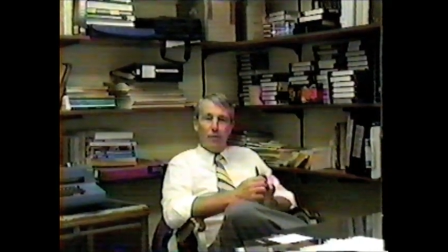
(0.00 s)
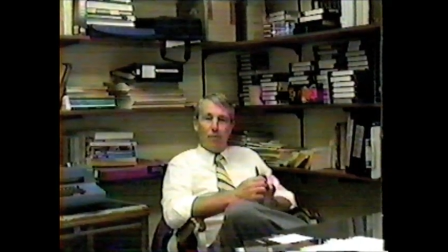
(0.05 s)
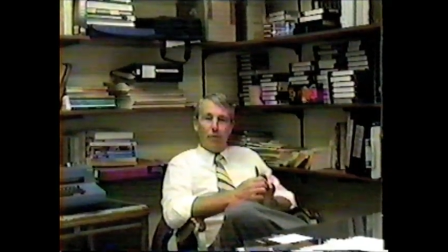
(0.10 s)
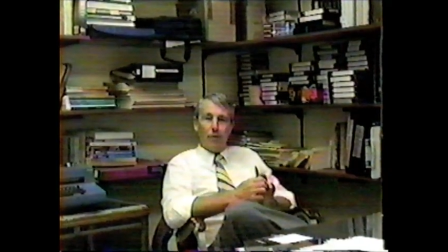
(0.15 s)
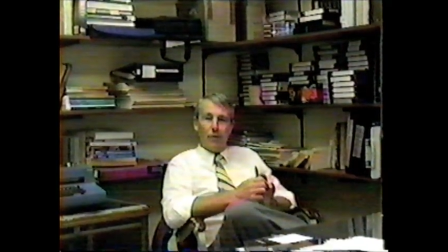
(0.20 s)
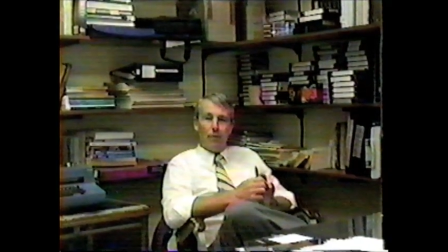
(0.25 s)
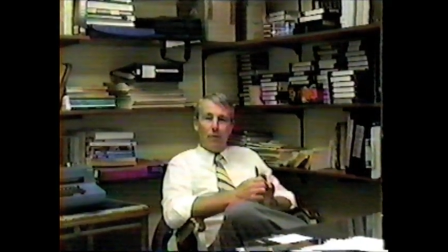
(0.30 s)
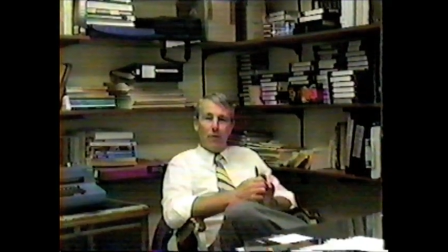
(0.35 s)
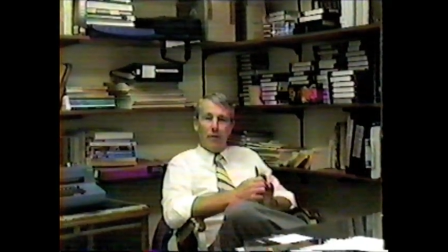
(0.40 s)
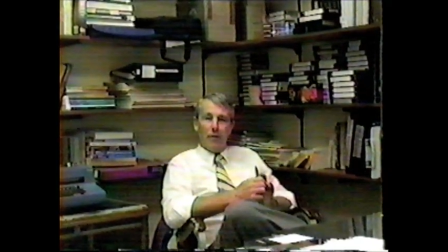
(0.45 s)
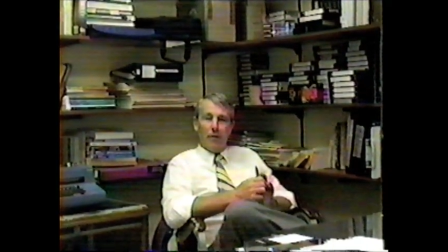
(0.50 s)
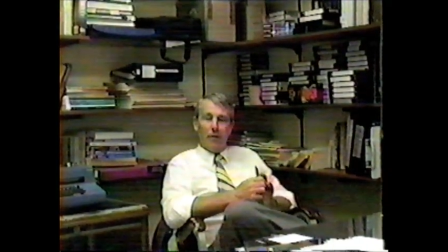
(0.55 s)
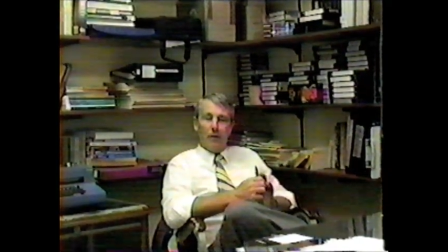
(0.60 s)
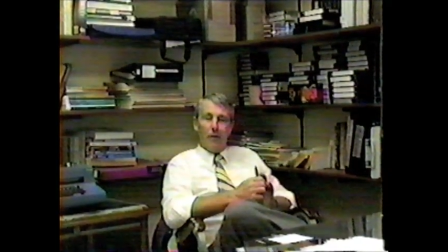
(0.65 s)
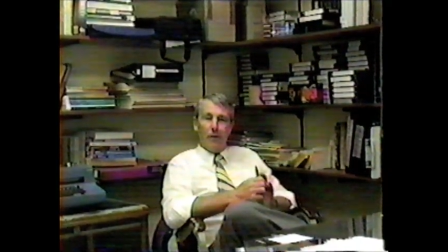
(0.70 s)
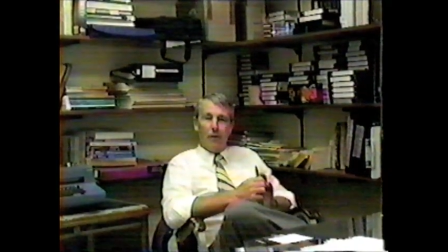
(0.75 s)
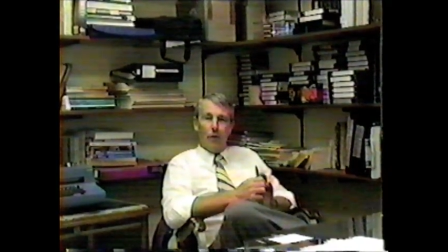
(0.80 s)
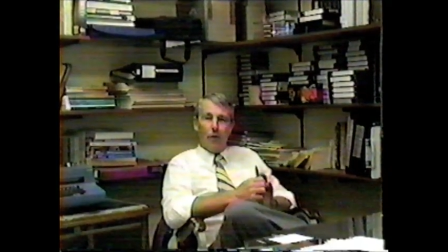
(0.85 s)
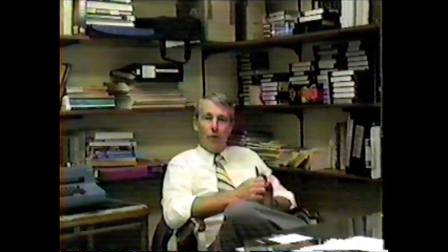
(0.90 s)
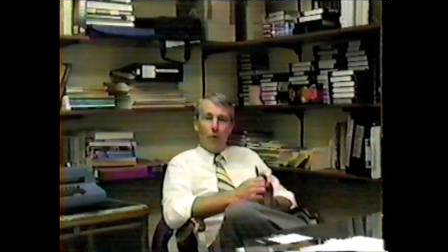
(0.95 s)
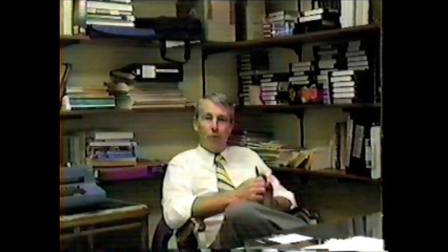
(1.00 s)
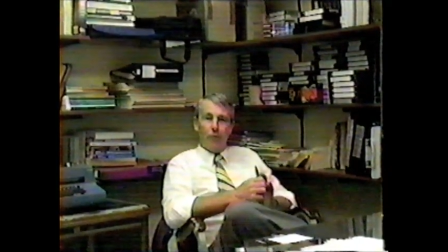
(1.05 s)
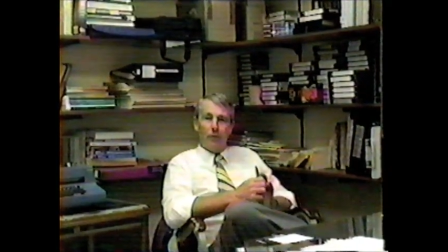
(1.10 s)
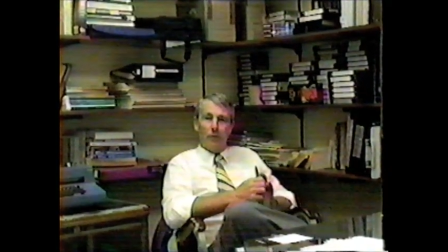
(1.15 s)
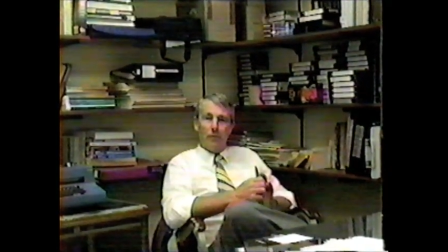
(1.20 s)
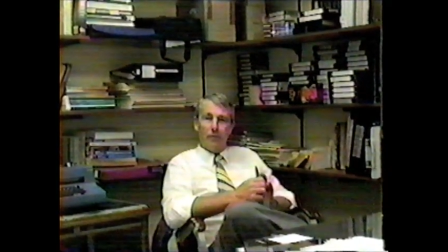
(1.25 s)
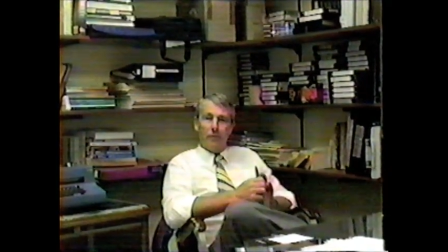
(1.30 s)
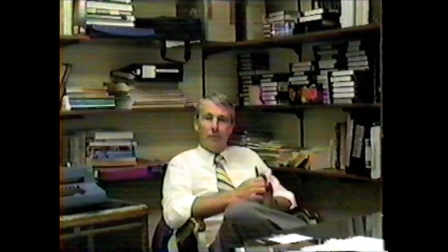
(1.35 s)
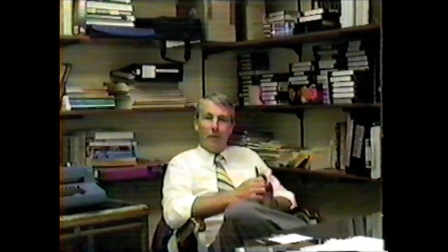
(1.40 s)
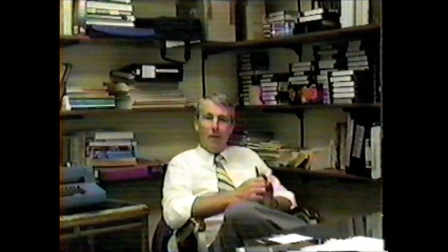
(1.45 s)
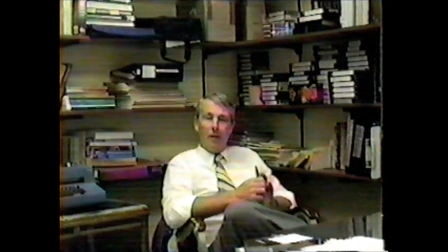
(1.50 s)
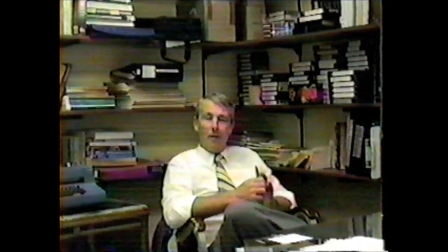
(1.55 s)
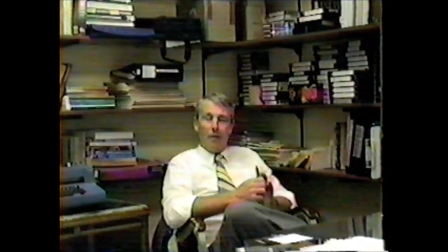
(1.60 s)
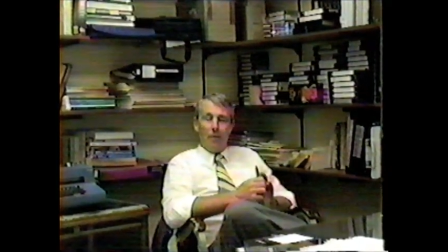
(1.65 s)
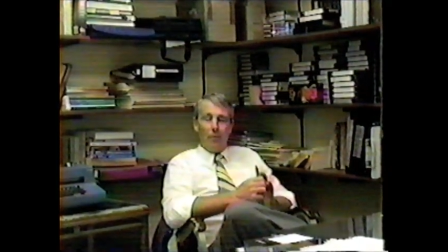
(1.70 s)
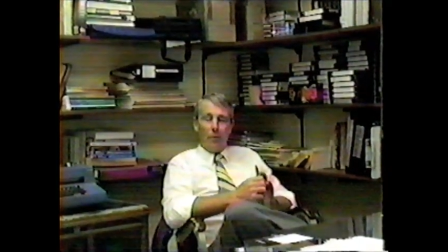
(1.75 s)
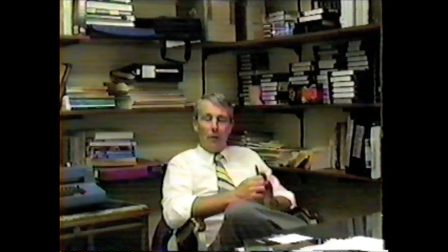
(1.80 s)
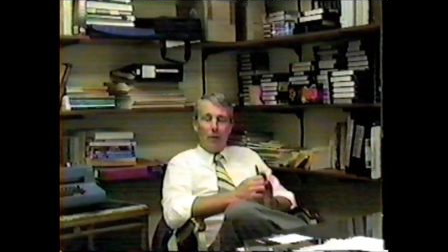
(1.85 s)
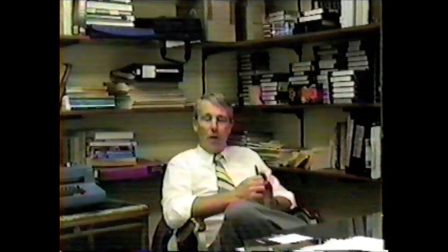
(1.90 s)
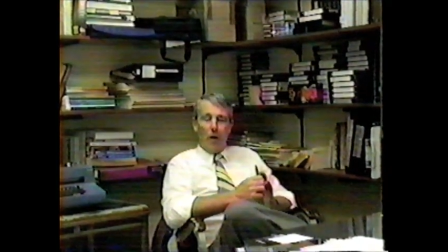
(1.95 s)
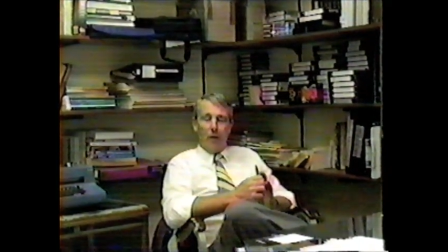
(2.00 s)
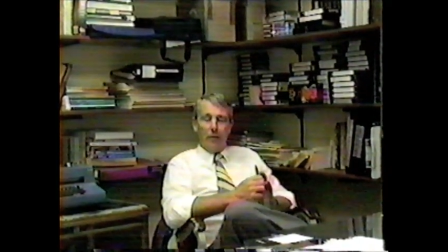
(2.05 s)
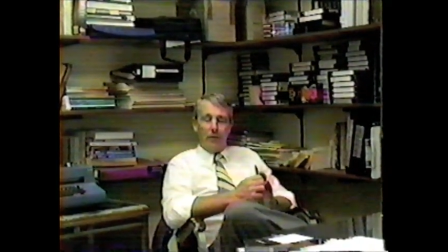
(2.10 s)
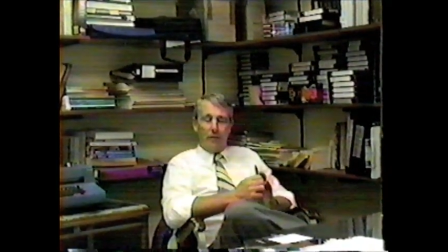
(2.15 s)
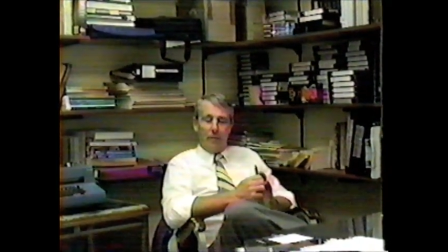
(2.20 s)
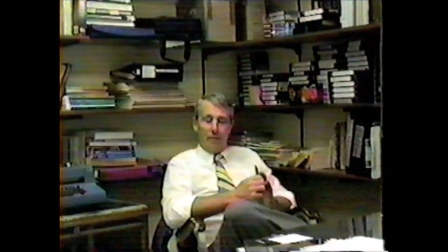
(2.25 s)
we really didn't know. We lost,